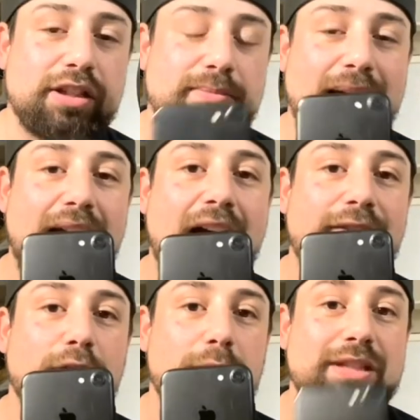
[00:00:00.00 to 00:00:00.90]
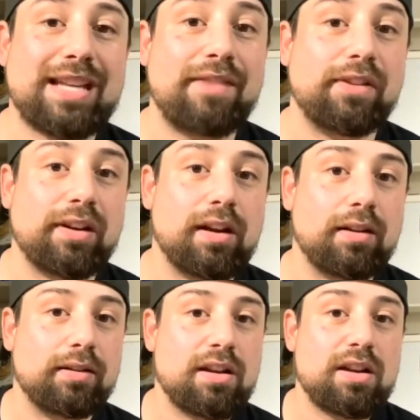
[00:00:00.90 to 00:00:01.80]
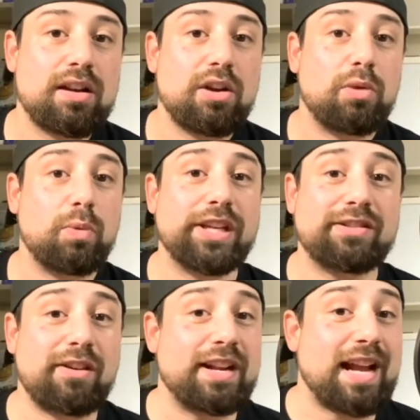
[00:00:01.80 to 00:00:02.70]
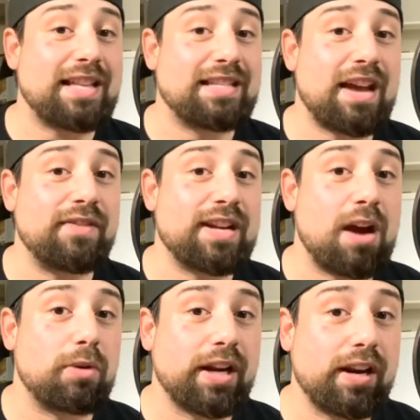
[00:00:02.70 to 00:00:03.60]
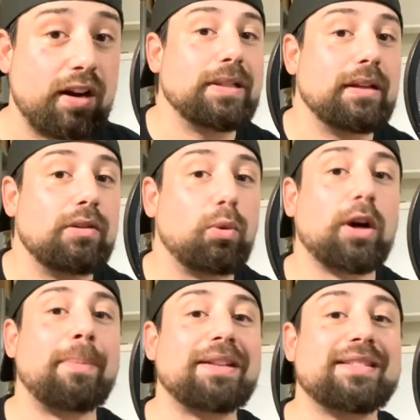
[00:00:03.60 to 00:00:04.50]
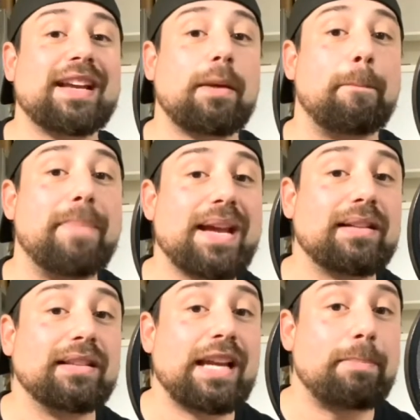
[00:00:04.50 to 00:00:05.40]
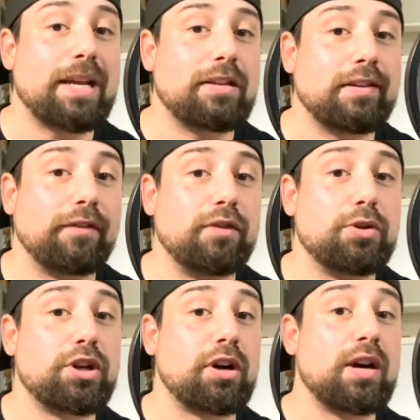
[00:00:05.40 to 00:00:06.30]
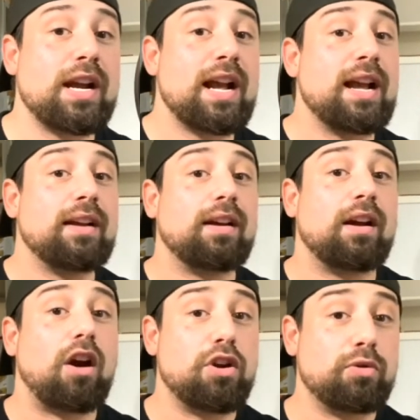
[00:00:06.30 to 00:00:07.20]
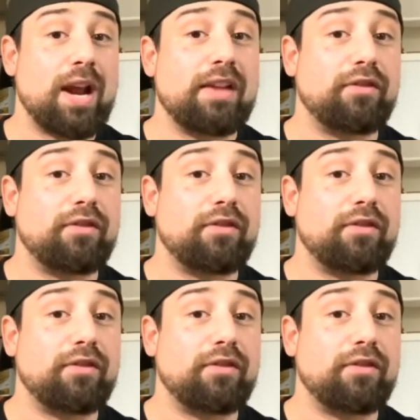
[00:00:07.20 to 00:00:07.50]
my iPhone 7. We started at 7, now we're here. We're about to take a big leap into the future. Are you ready for